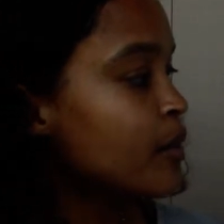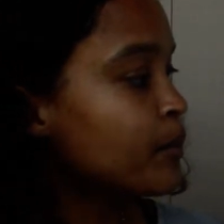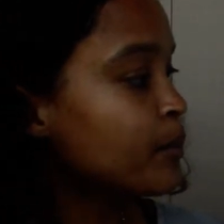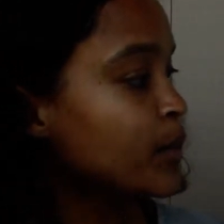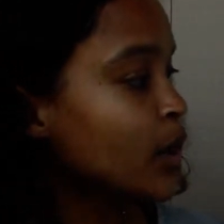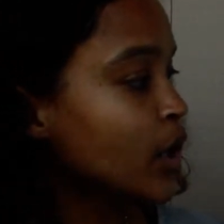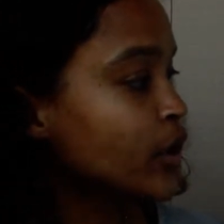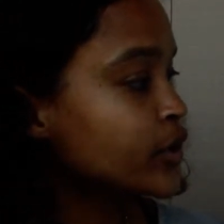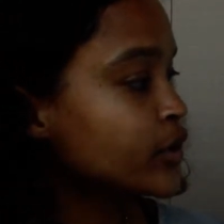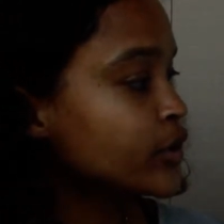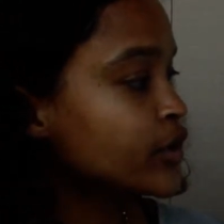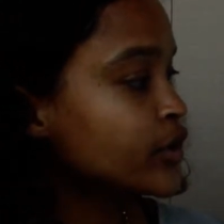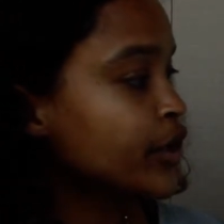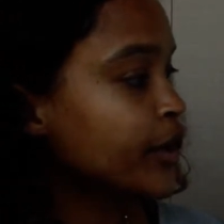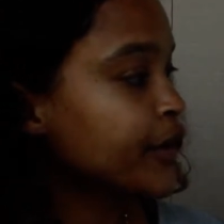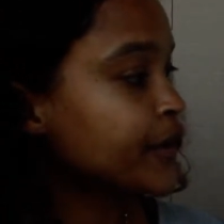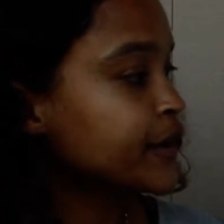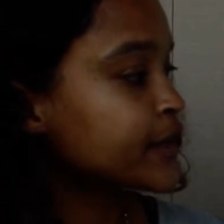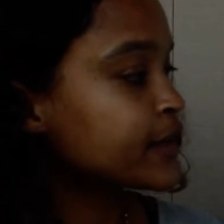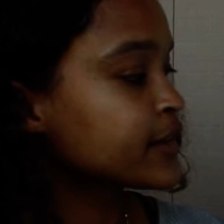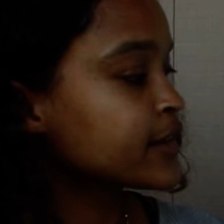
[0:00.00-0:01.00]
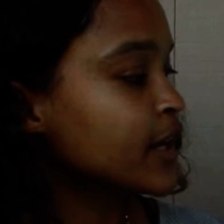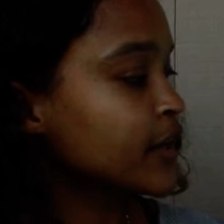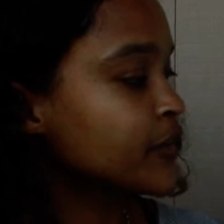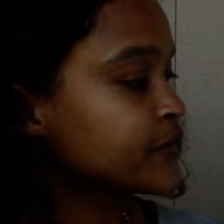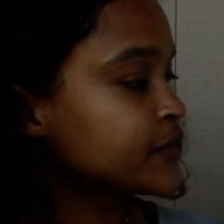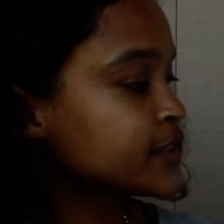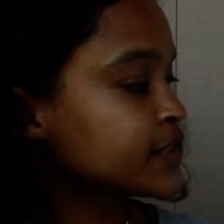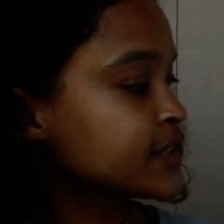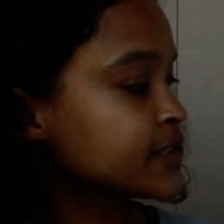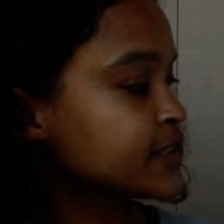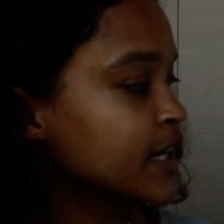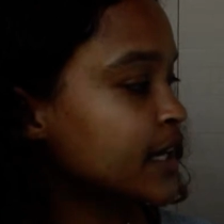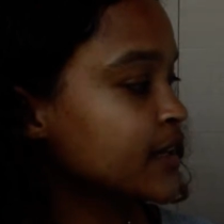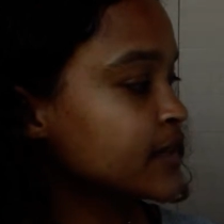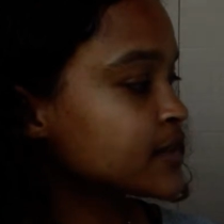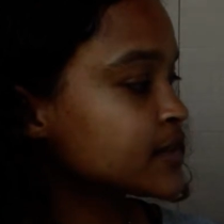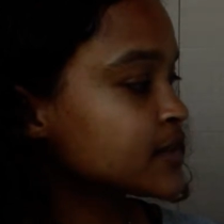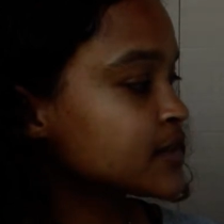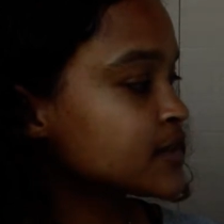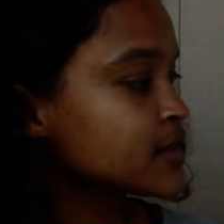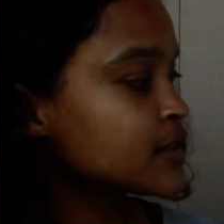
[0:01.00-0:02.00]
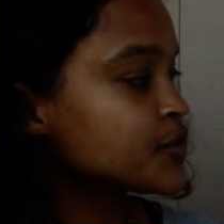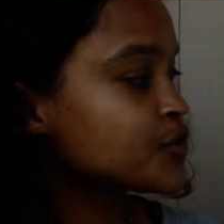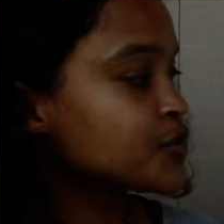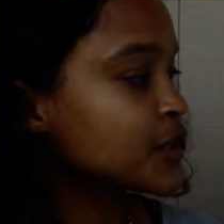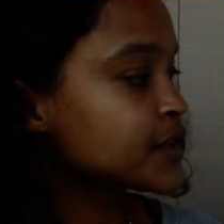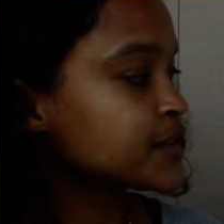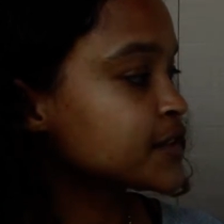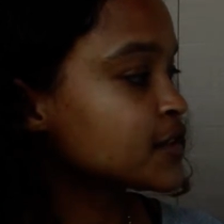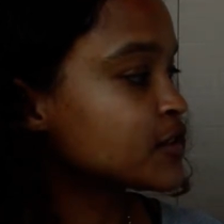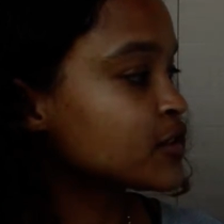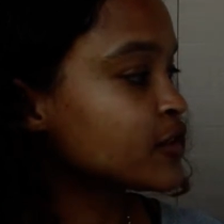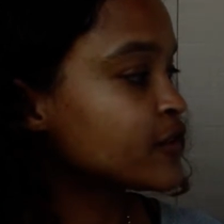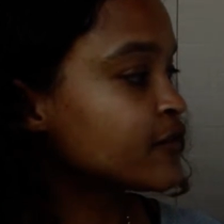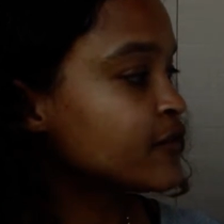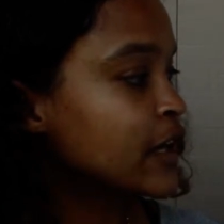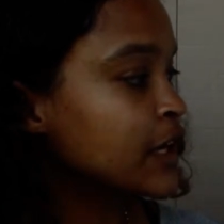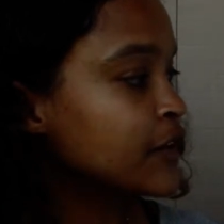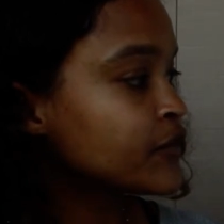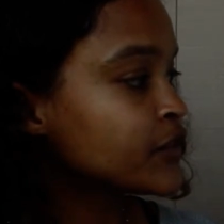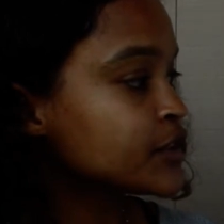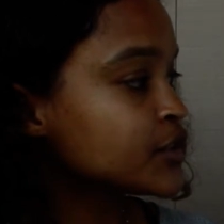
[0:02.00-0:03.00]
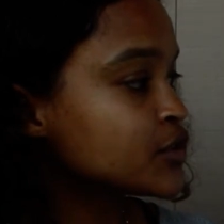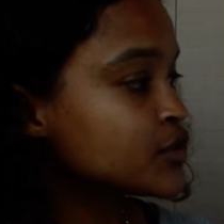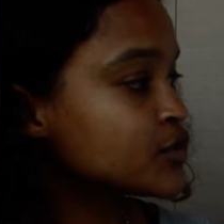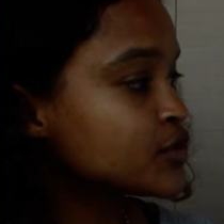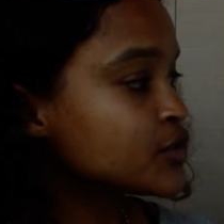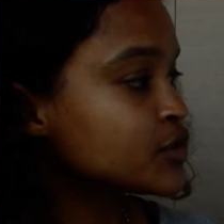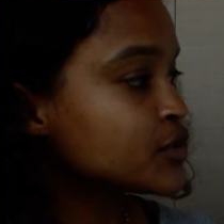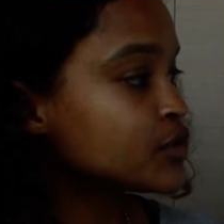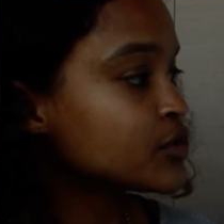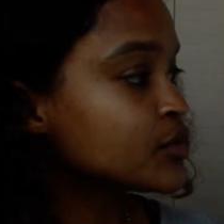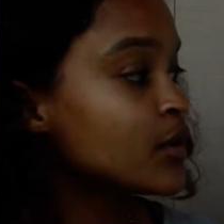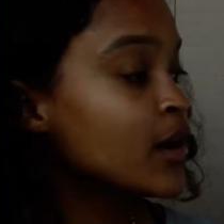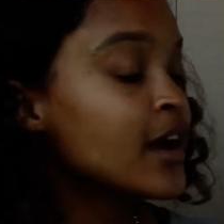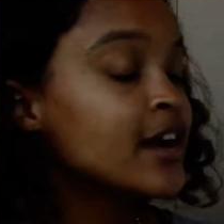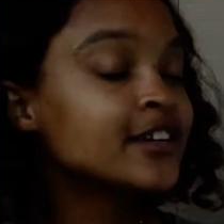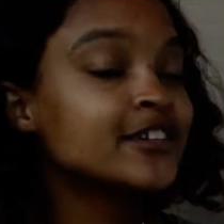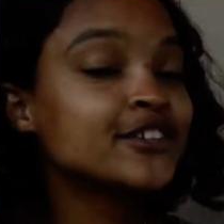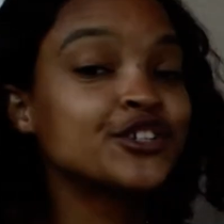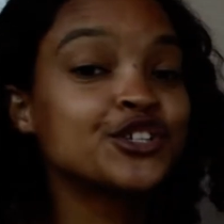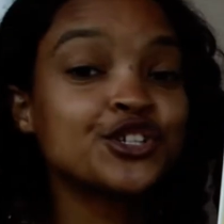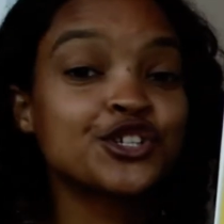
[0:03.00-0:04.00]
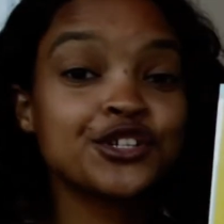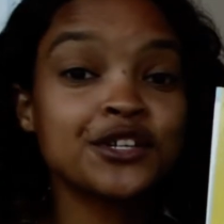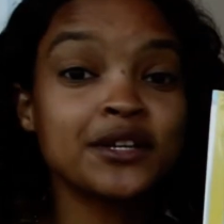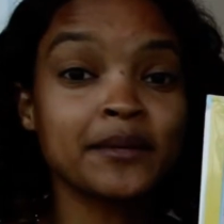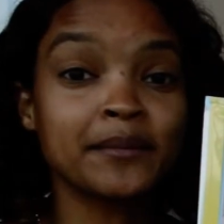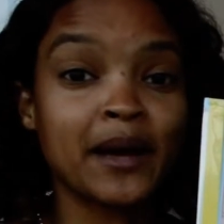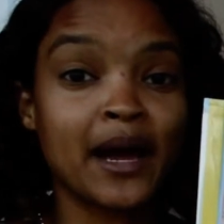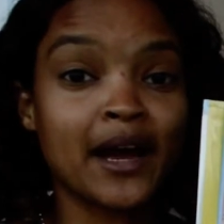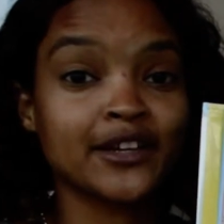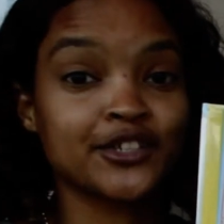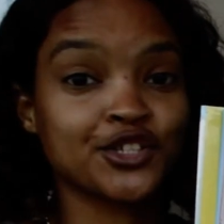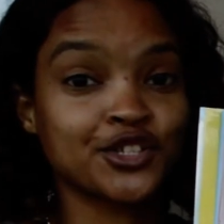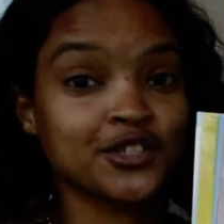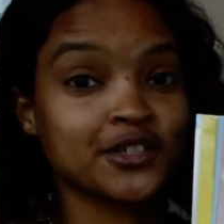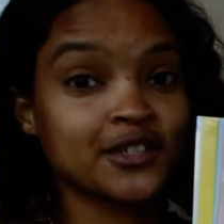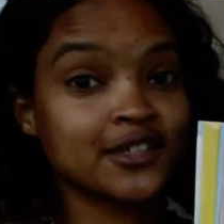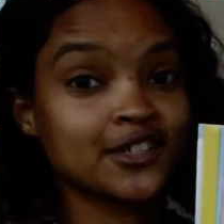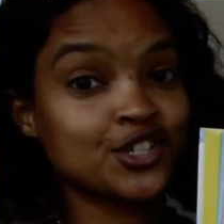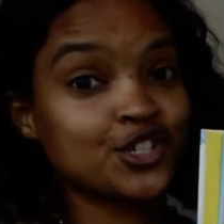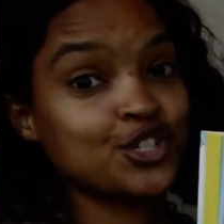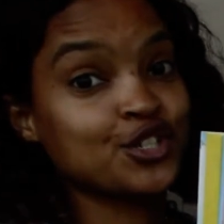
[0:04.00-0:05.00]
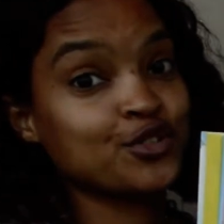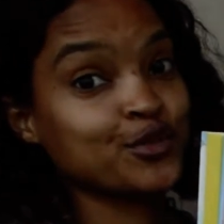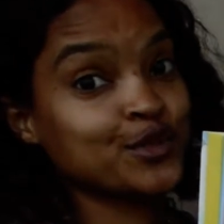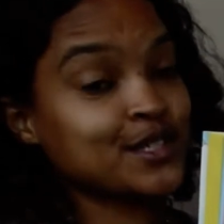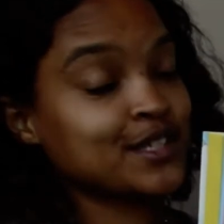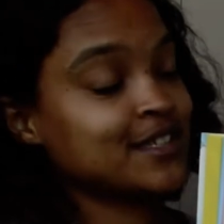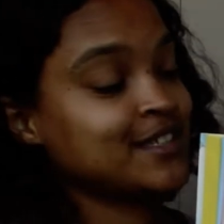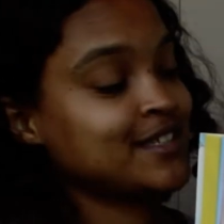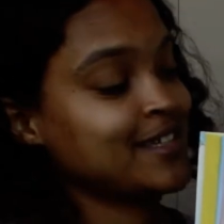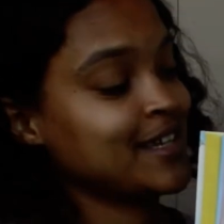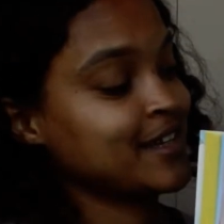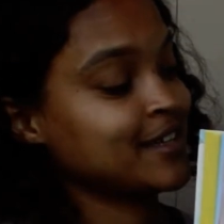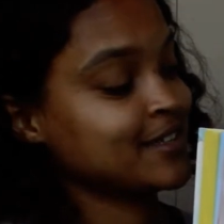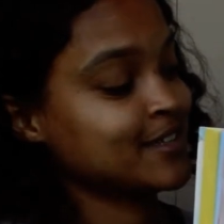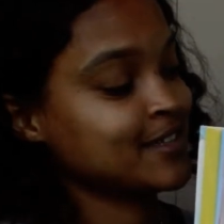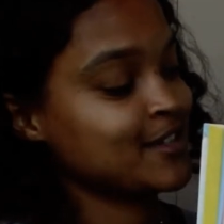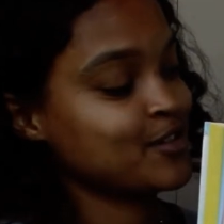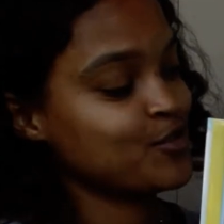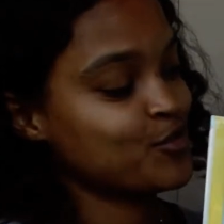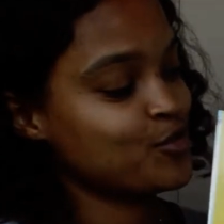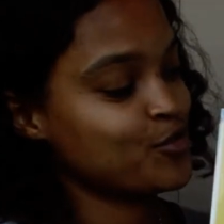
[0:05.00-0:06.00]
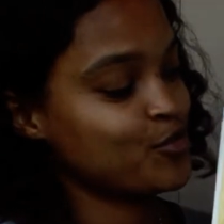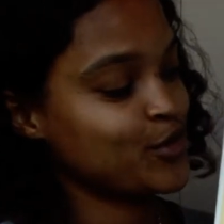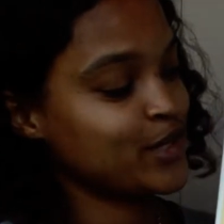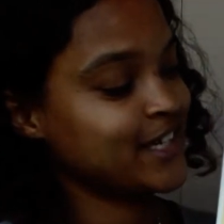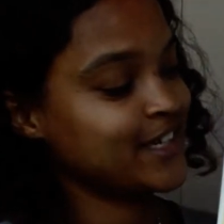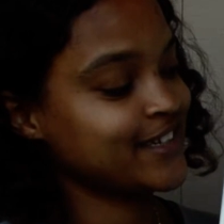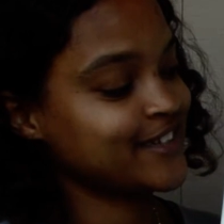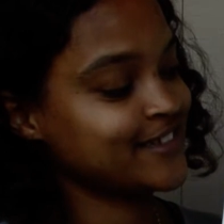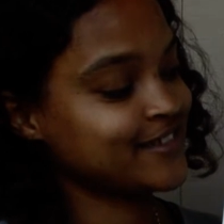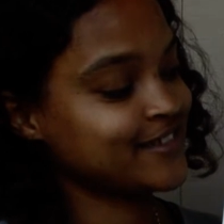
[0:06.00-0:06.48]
Parker Curry loved to dance. Dressed in her favorite tutu, she imagined she was a dancing queen.